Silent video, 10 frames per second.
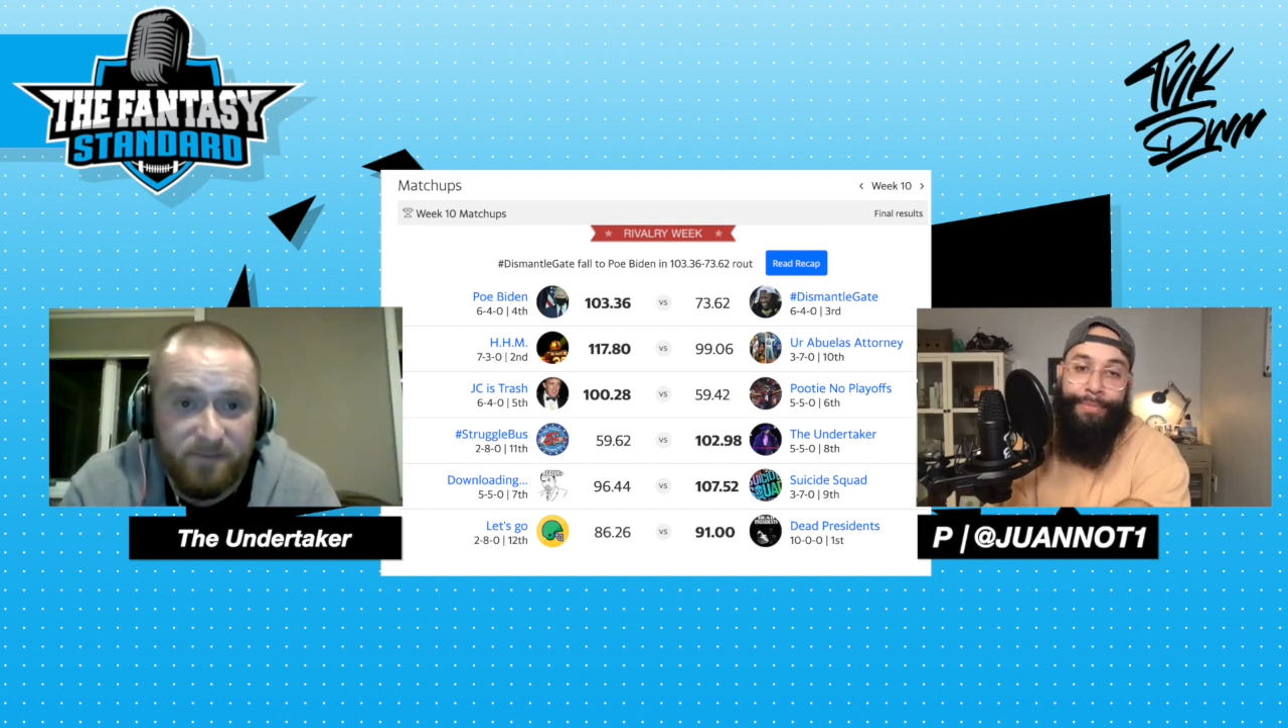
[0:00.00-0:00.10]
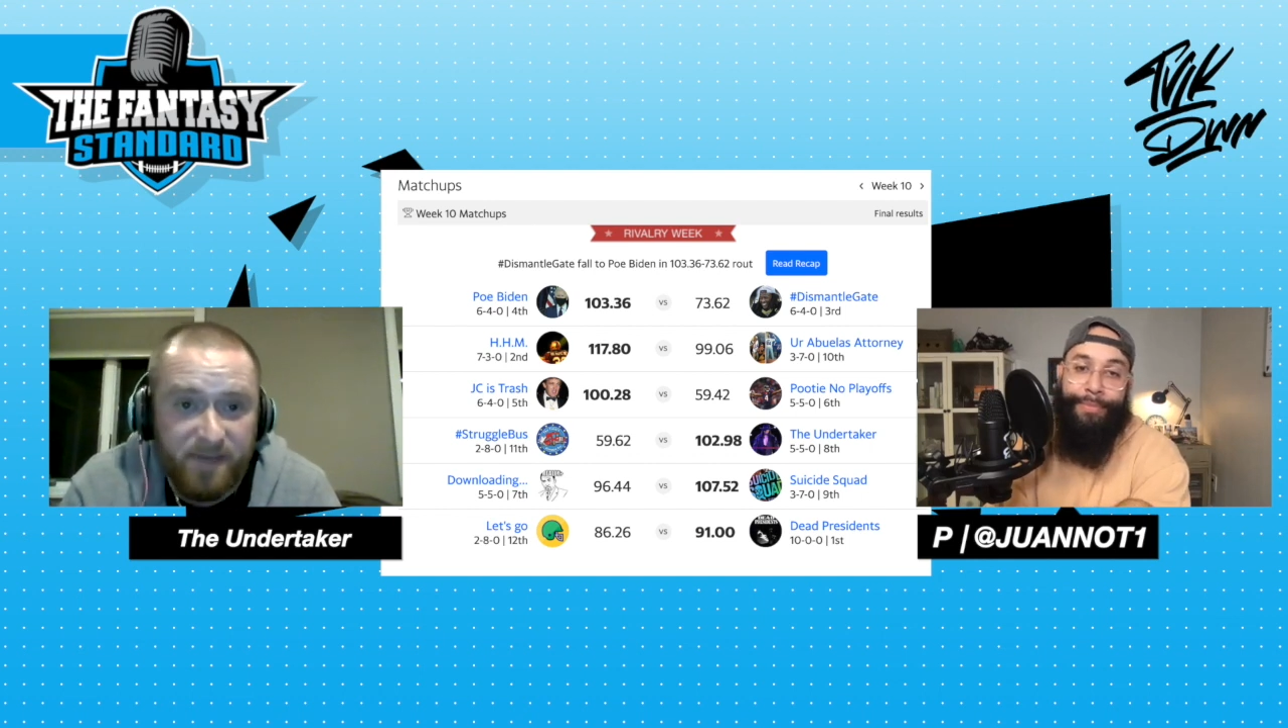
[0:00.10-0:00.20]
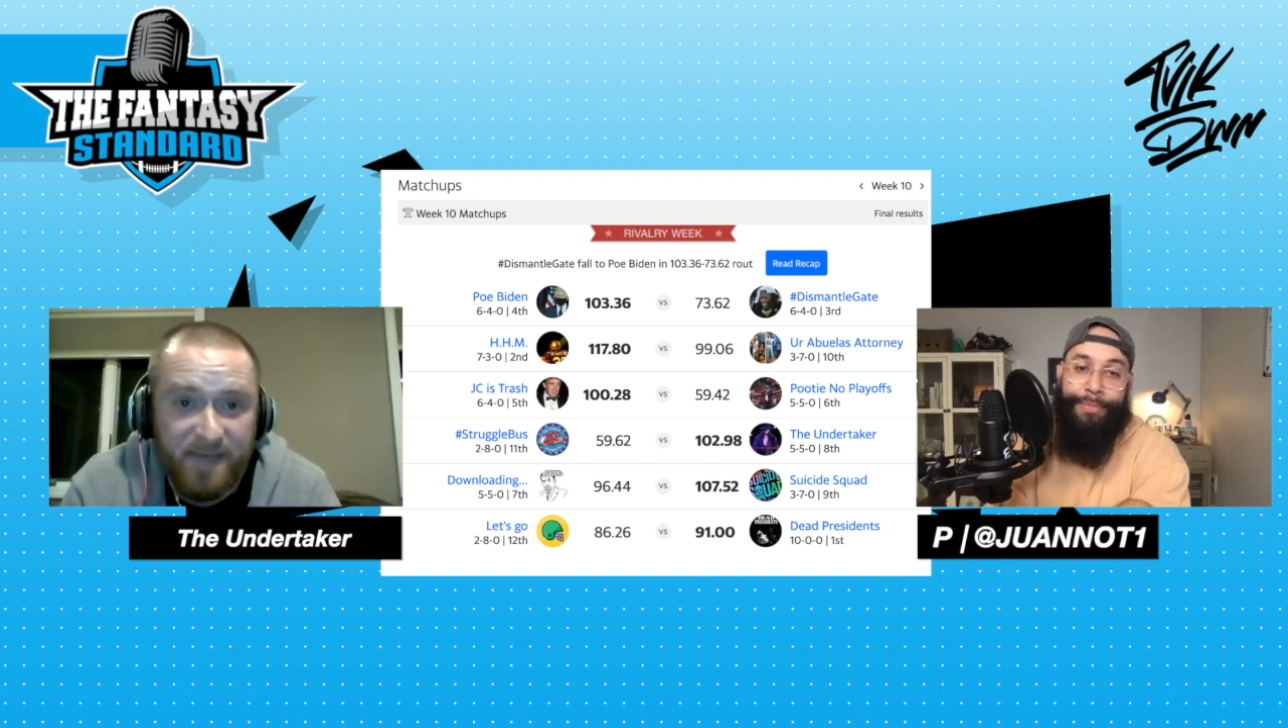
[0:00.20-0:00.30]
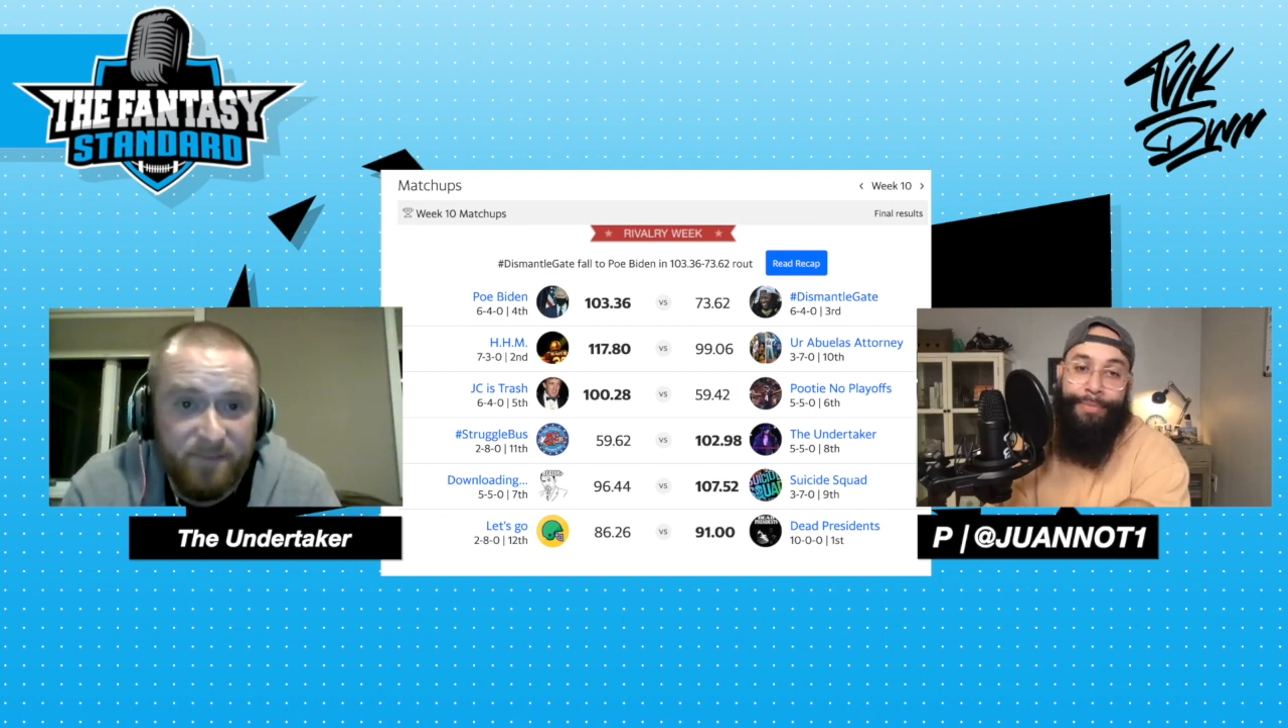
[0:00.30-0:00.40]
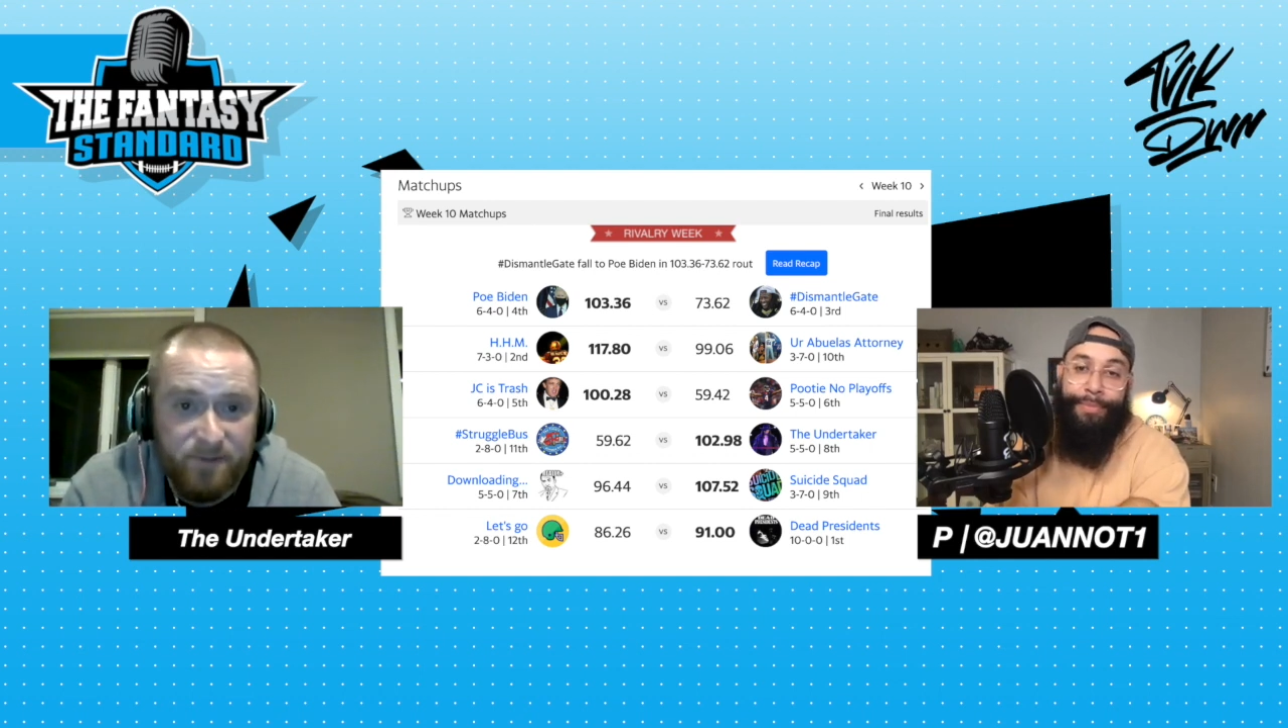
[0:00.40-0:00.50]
of Cam